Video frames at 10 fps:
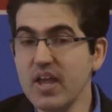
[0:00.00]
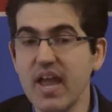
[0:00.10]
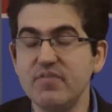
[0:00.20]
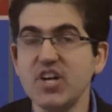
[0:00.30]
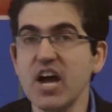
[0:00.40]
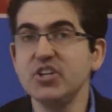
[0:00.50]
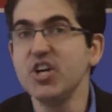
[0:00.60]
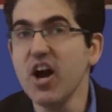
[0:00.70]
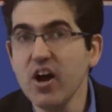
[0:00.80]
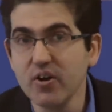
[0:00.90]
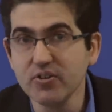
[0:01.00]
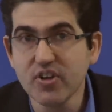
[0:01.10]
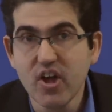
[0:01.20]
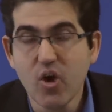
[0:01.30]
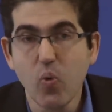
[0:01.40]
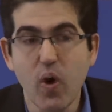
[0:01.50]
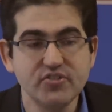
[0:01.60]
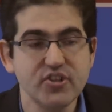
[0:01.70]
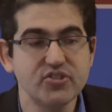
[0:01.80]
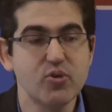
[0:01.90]
if Judge Jones
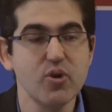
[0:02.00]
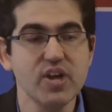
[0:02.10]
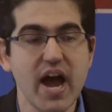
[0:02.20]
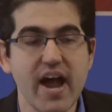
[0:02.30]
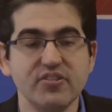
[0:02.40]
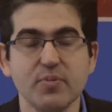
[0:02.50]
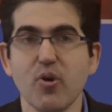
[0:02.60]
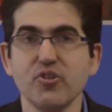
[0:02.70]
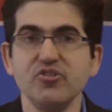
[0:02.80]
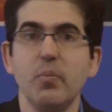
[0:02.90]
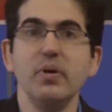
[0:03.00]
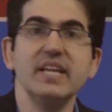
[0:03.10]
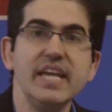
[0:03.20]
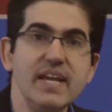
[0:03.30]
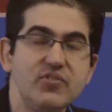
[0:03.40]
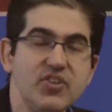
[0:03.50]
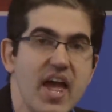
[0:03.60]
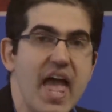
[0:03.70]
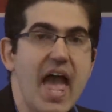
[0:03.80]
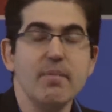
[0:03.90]
wants to scrutinize the personal beliefs
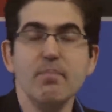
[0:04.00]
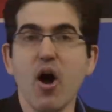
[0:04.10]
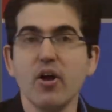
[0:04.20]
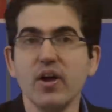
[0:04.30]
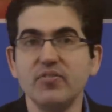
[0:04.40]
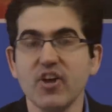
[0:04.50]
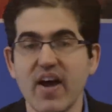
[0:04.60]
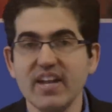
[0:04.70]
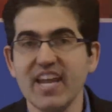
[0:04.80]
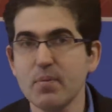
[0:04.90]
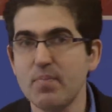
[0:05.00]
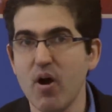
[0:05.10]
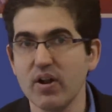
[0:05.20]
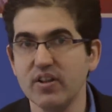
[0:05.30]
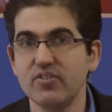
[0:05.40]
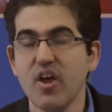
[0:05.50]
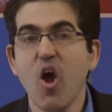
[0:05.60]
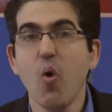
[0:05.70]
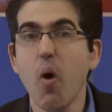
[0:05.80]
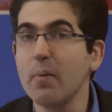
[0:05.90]
and motives of ID proponents,
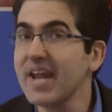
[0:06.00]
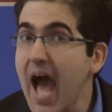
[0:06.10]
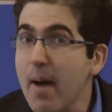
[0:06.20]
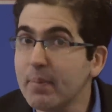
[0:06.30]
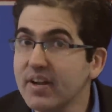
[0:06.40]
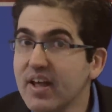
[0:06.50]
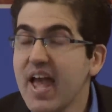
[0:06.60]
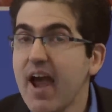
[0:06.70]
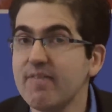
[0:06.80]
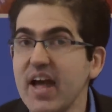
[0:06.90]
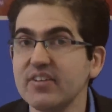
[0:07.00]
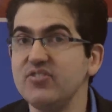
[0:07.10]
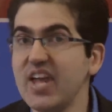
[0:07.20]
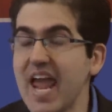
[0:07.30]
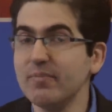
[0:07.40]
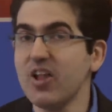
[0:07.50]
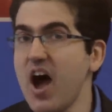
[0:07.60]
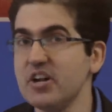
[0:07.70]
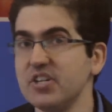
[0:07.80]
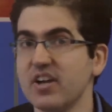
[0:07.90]
what would happen if that same
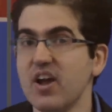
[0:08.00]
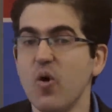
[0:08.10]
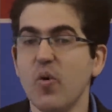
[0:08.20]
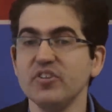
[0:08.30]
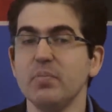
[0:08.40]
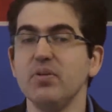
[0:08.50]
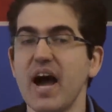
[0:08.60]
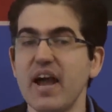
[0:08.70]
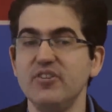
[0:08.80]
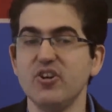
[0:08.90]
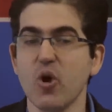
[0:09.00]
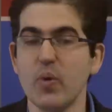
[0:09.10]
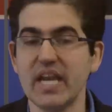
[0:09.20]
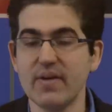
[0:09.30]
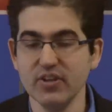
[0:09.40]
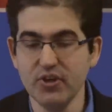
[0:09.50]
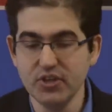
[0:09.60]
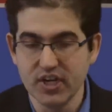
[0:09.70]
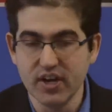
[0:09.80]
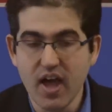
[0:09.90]
logic was applied to Darwinian
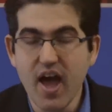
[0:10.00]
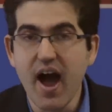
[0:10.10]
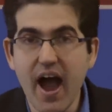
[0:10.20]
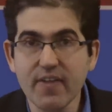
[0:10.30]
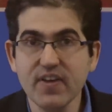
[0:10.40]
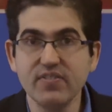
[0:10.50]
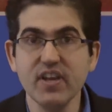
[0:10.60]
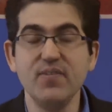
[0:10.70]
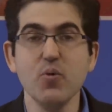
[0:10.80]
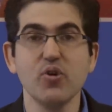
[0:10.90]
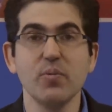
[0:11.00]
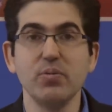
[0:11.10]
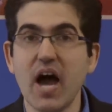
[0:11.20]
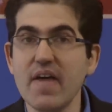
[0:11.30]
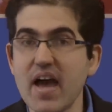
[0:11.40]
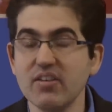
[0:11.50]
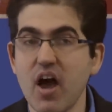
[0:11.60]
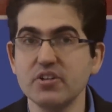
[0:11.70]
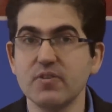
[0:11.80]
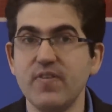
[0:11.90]
evolution? I think that if you were to apply that
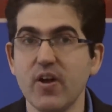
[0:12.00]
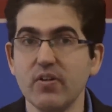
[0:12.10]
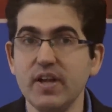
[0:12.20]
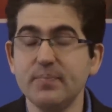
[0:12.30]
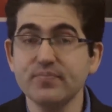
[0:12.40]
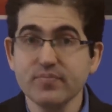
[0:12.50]
logic fairly,